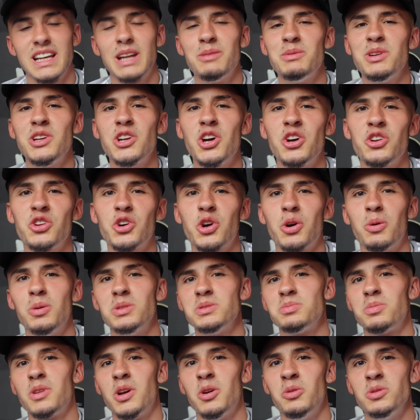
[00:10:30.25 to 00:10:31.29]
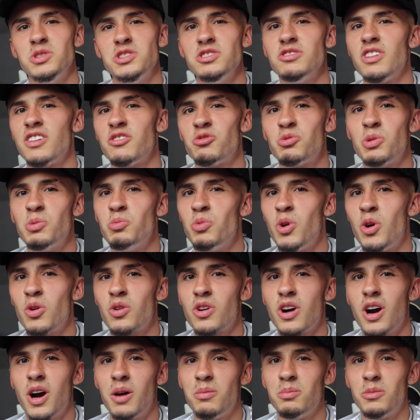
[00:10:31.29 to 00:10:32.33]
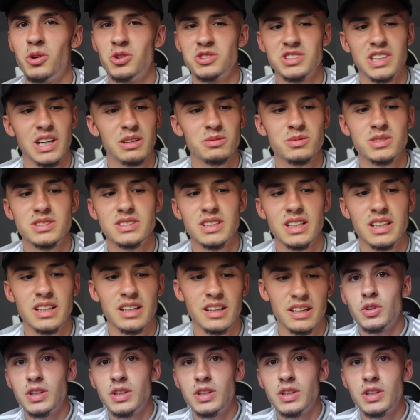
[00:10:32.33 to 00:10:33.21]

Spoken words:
Let me know in the comments below, would you rather win World Cup or Champions League?